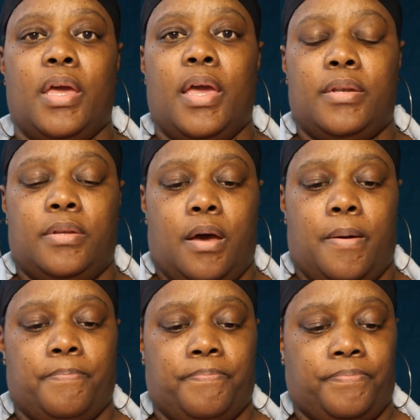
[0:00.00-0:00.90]

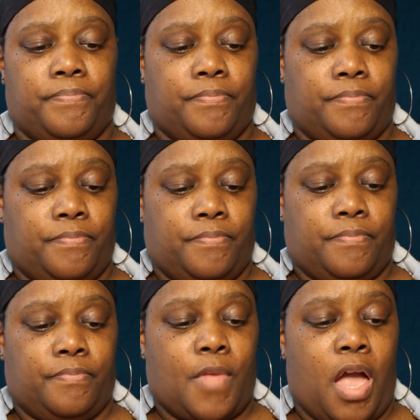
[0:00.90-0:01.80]
And
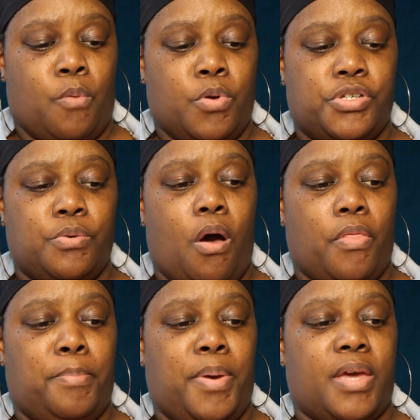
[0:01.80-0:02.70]
I wish you all
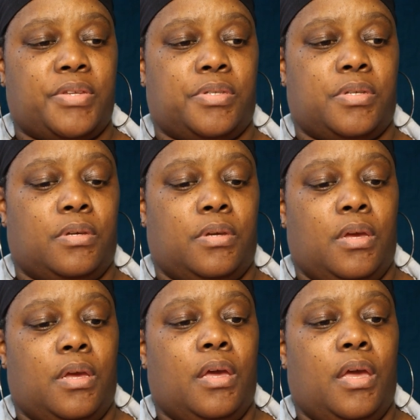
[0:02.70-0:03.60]
the best.
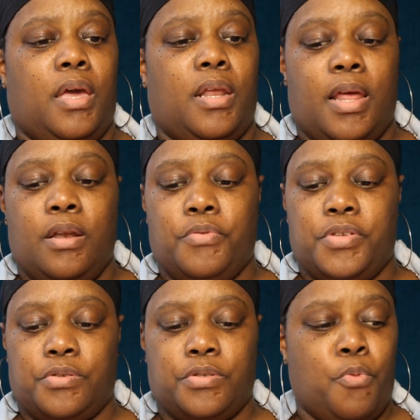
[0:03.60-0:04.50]
And I know
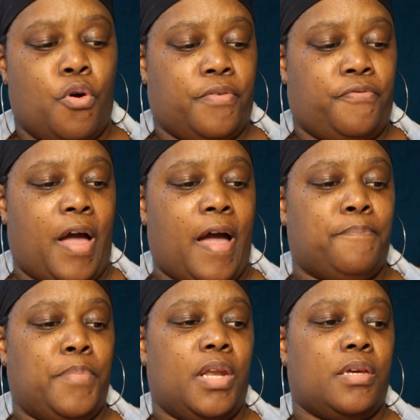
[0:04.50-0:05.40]
this was more than
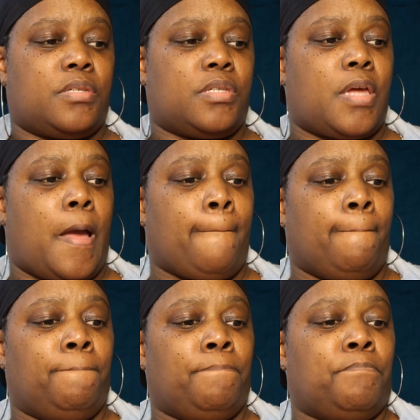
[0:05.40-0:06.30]
5 minutes,
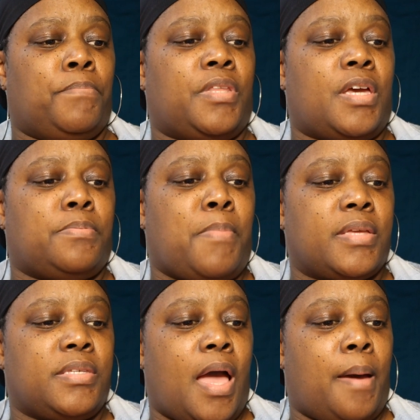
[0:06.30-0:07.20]
but that's
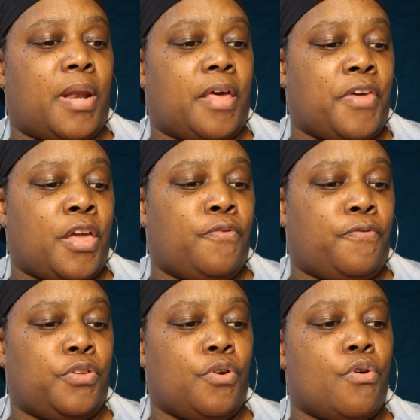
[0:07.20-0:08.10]
my time, and I thank you
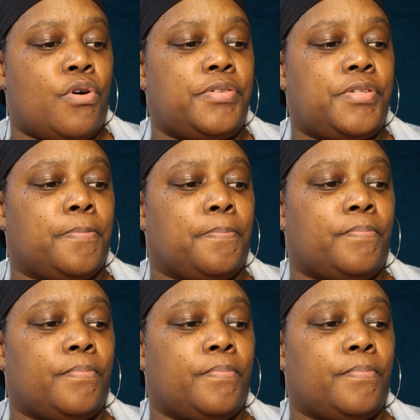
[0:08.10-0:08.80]
for yours.